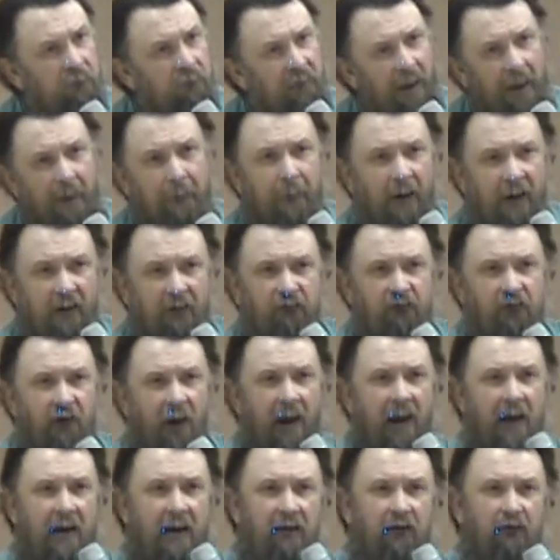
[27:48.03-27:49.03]
They may
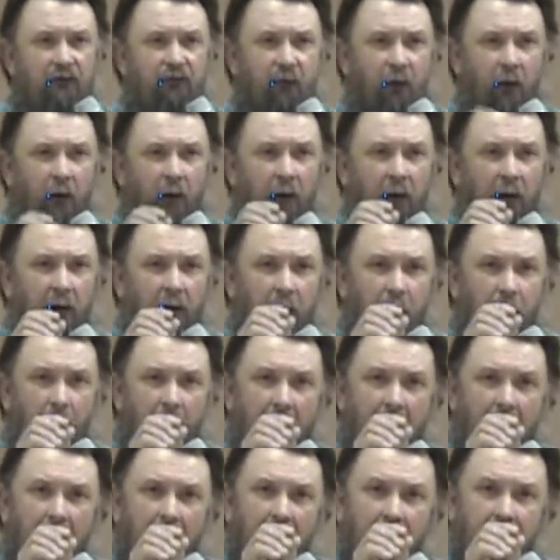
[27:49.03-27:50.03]
change for a little
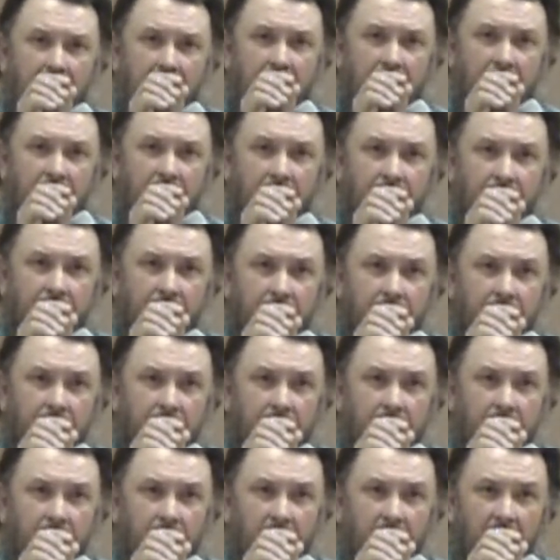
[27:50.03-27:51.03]
while.
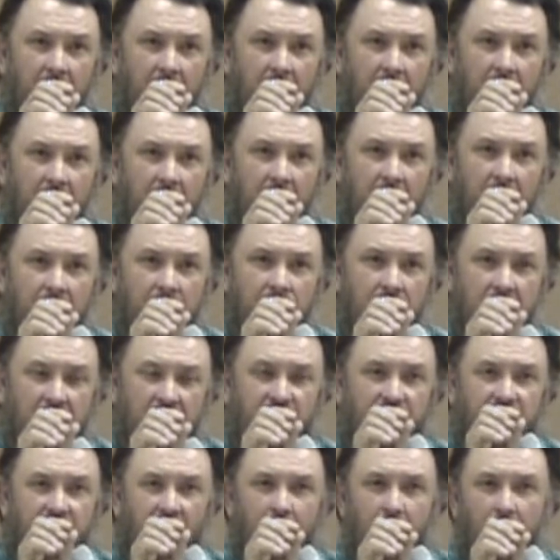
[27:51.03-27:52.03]

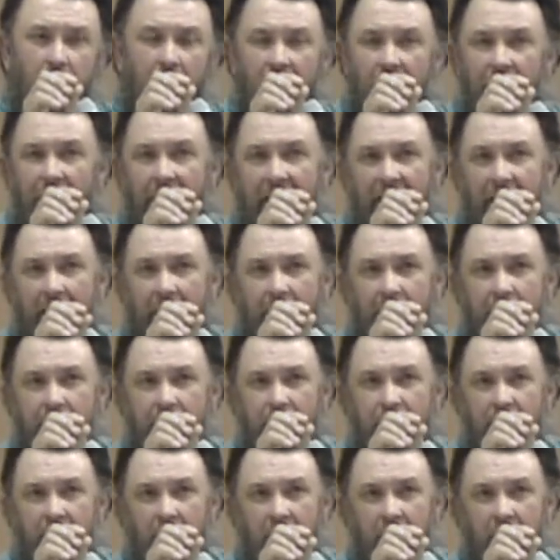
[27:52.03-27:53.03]
But sooner or
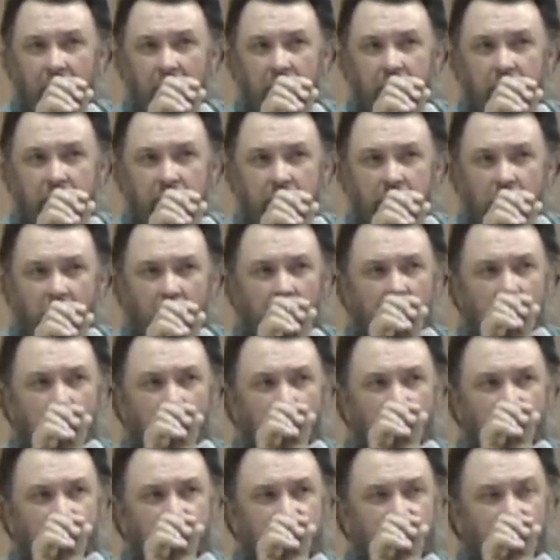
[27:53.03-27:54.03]
later, you're
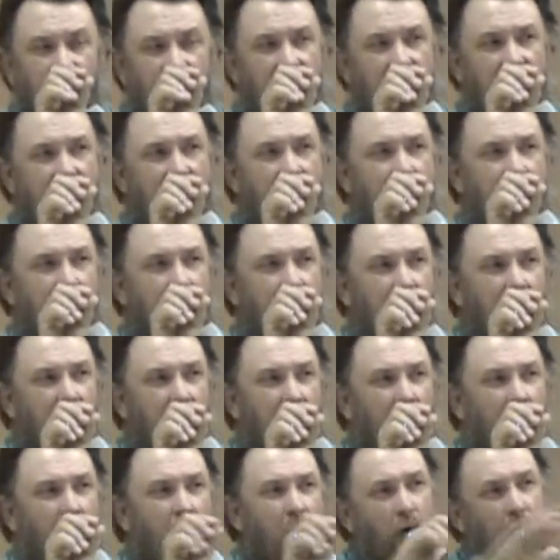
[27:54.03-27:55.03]
going to see
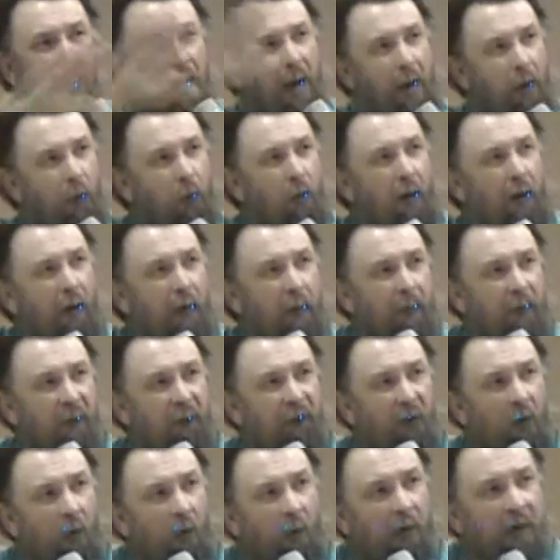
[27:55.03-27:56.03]
who they were
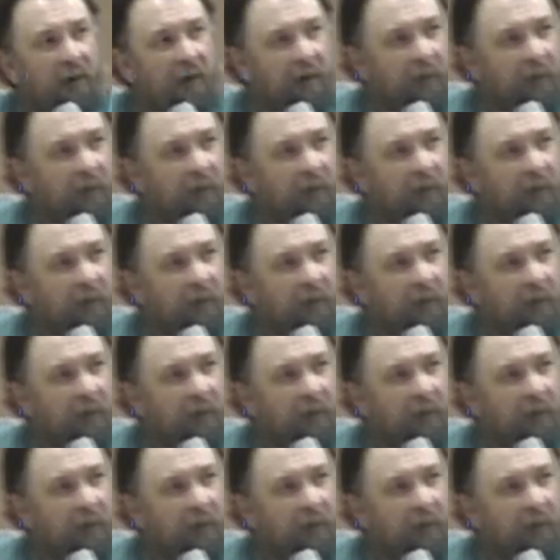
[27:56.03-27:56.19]
before